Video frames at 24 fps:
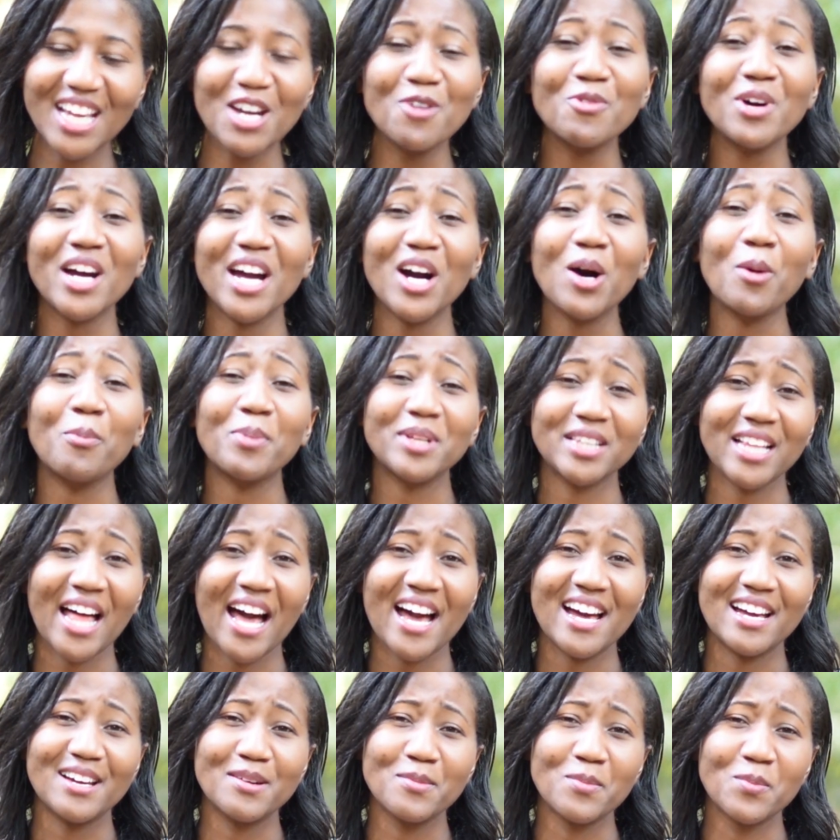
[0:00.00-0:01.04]
it would help a
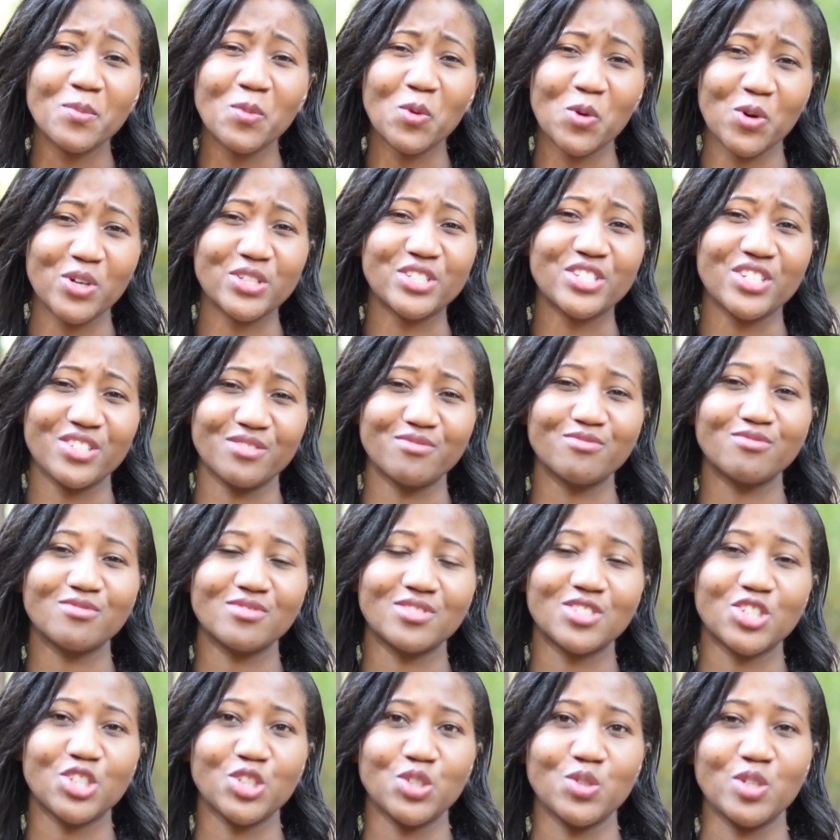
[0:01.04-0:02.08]
lot more
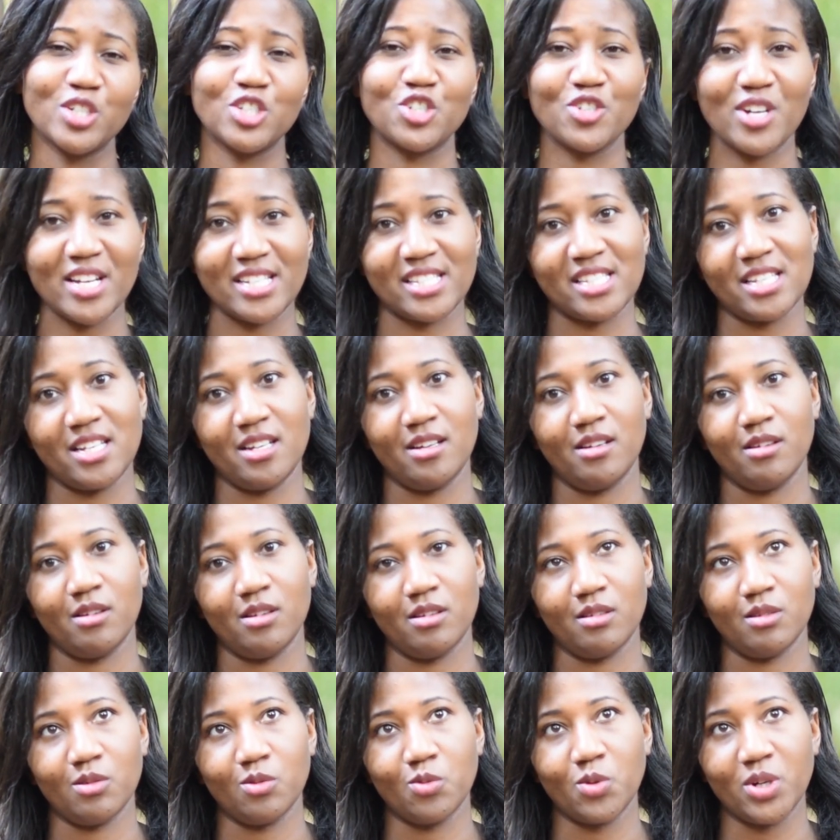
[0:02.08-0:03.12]
to address it
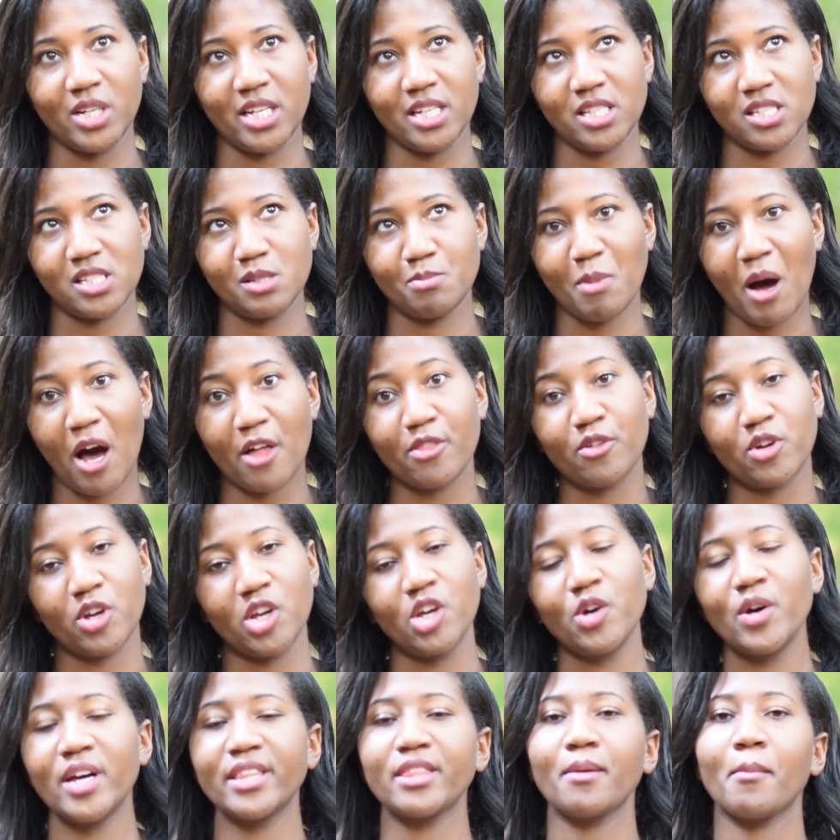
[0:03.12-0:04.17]
when it's
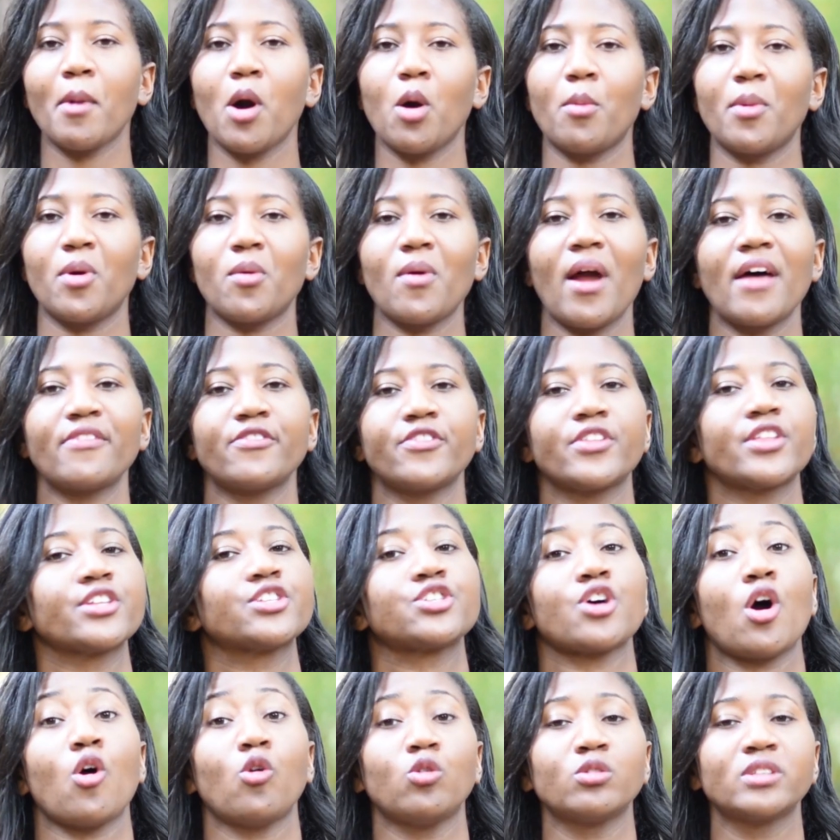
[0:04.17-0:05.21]
bothering you at the moment rather
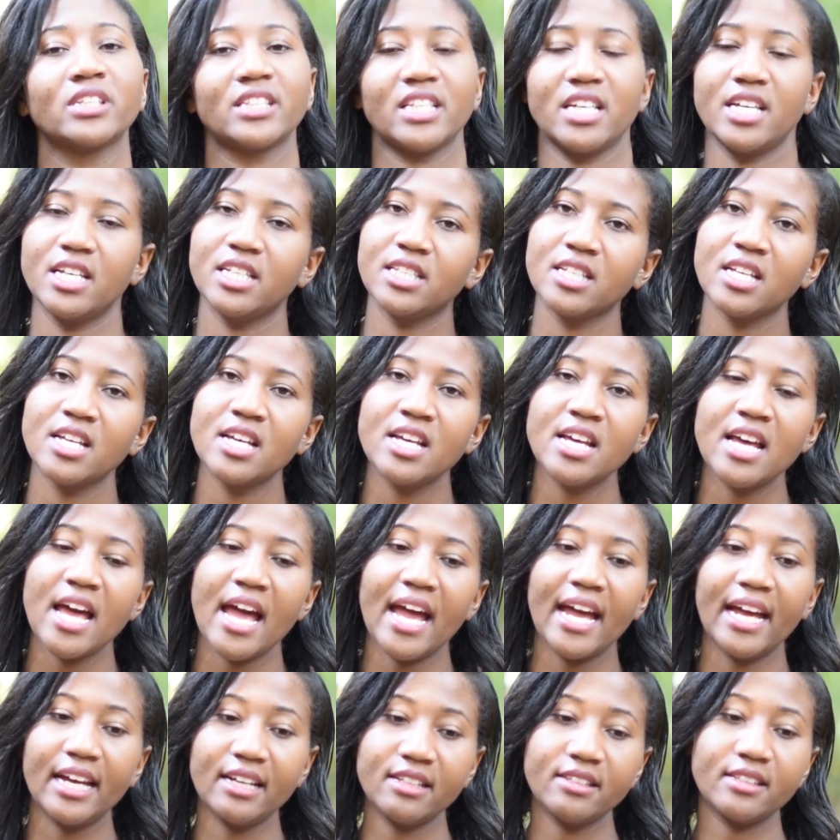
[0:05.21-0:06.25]
than to hold it in.
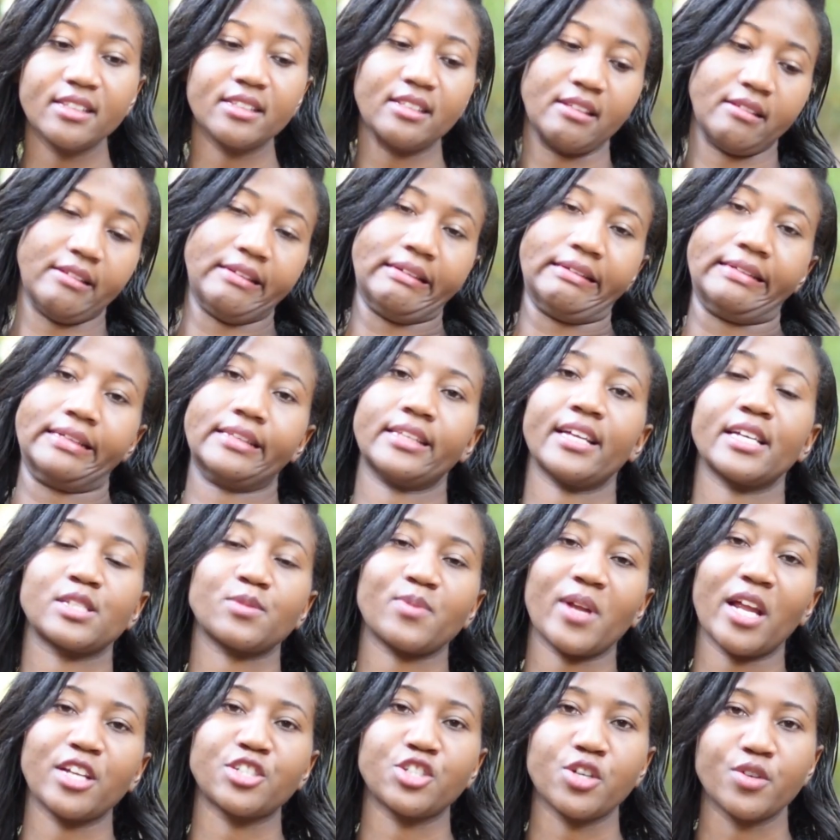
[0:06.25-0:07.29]
And
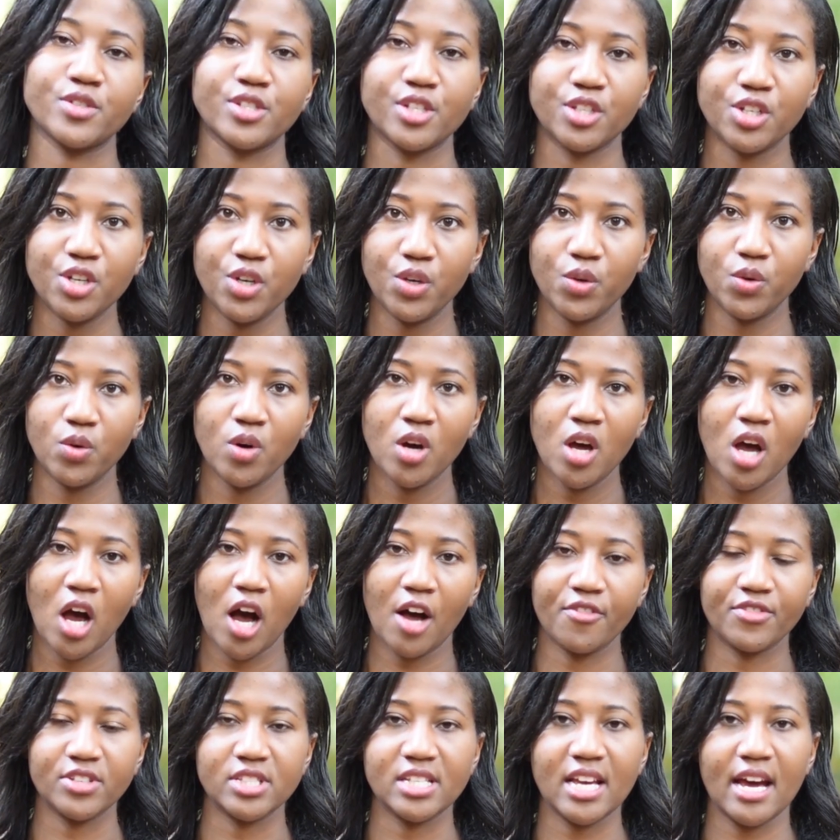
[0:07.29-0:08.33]
that's what I chose to do
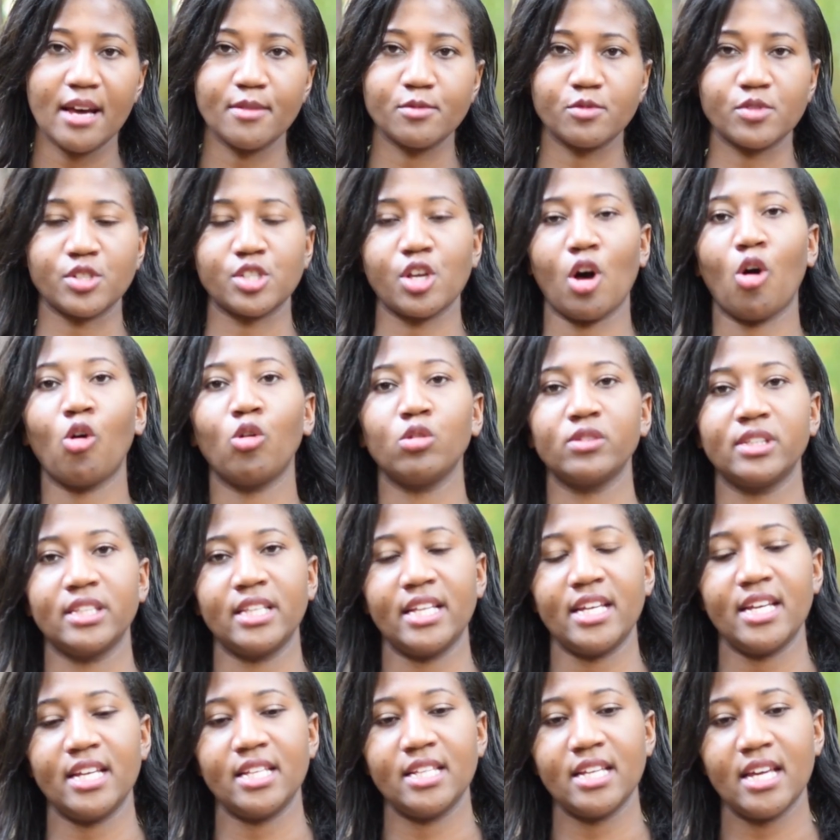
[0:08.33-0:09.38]
oftentimes, was to hold
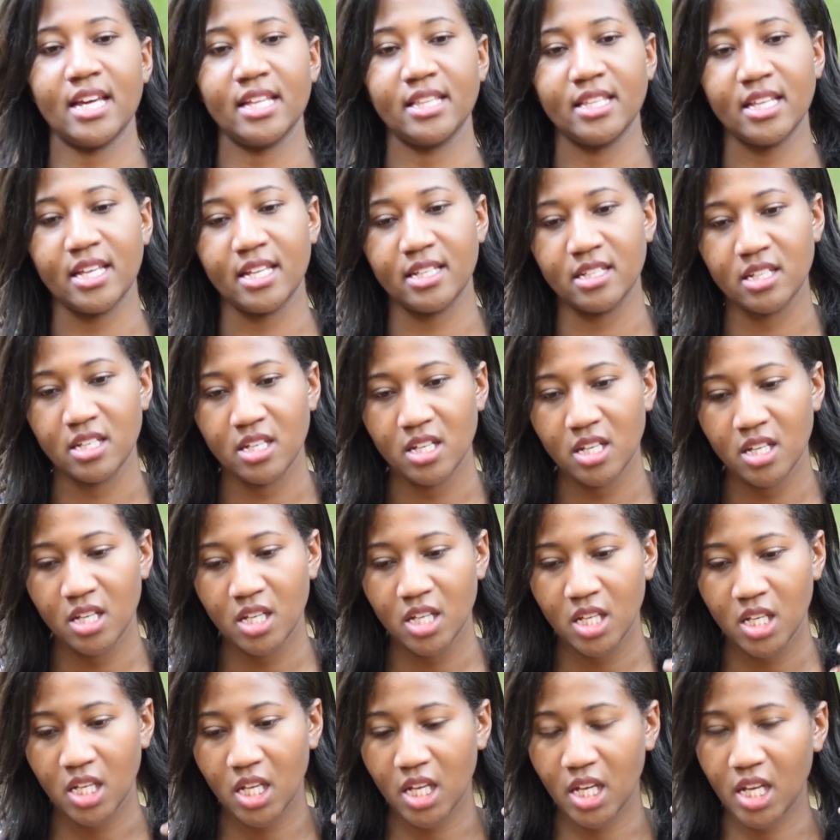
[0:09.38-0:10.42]
it in, and then
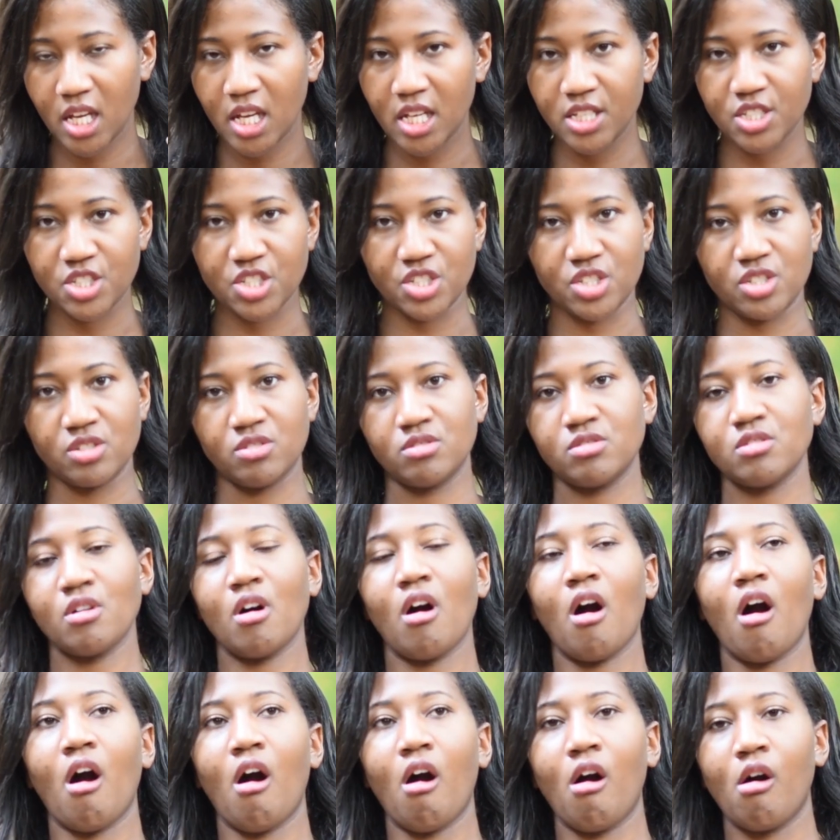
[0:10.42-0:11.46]
it just
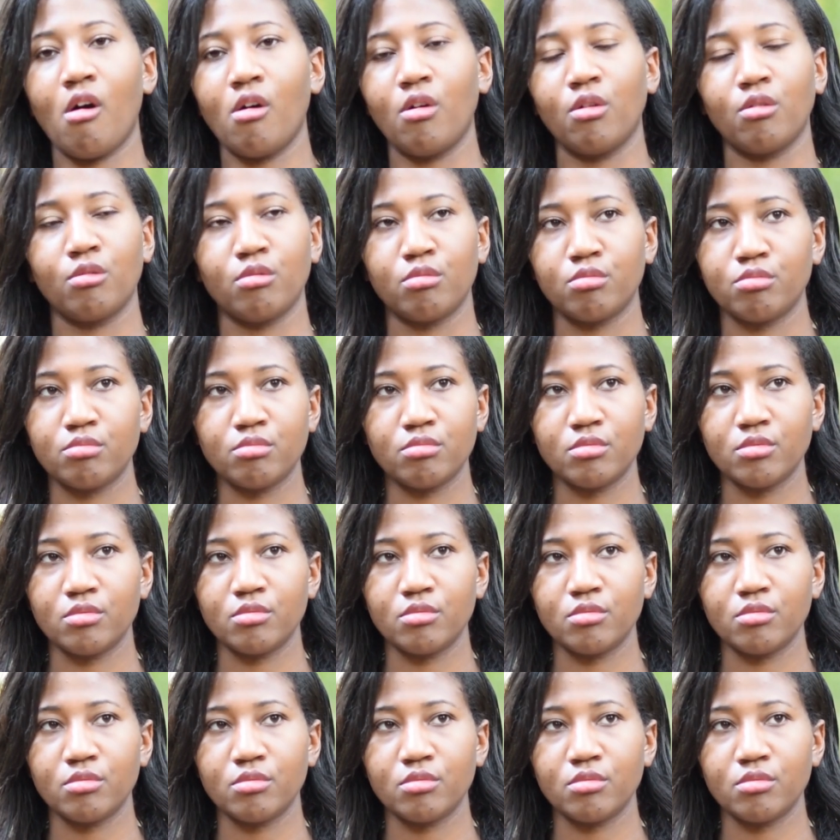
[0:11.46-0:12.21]
all